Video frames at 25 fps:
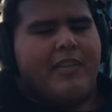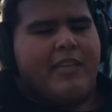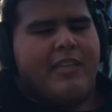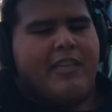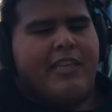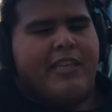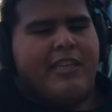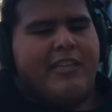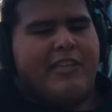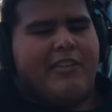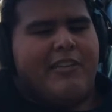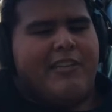
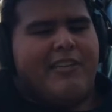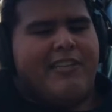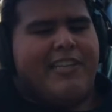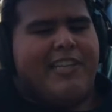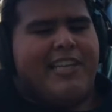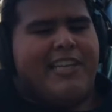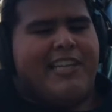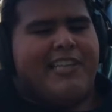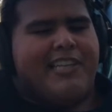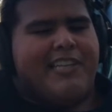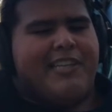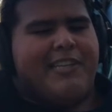And all
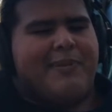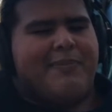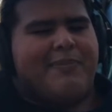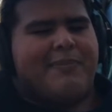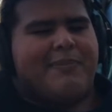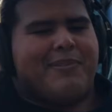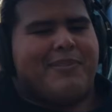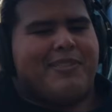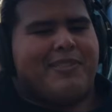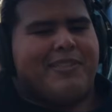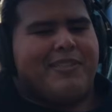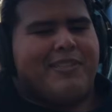that
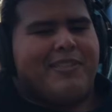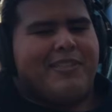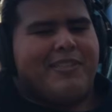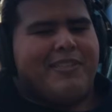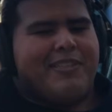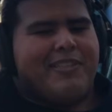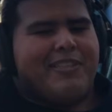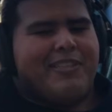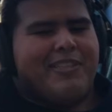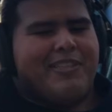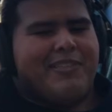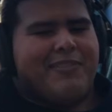
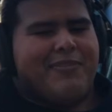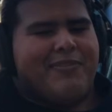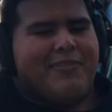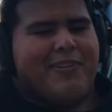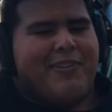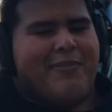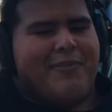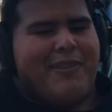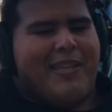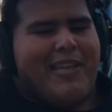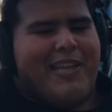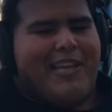is
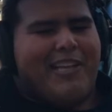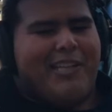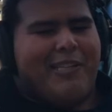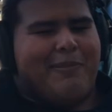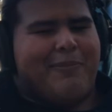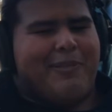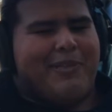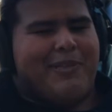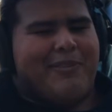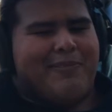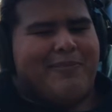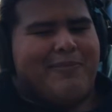from the
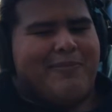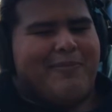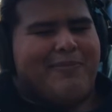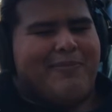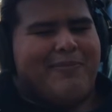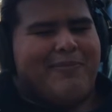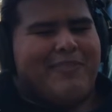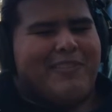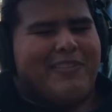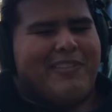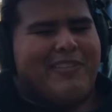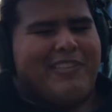elbow,
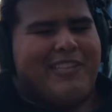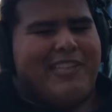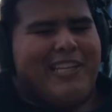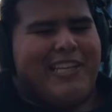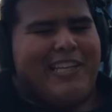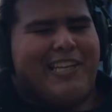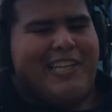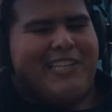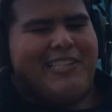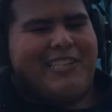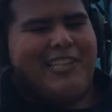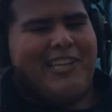
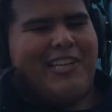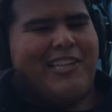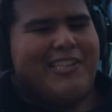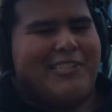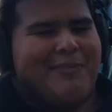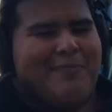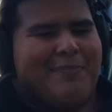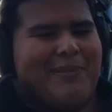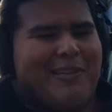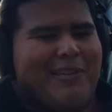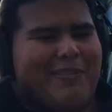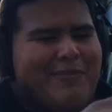like I
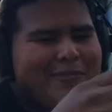talked about in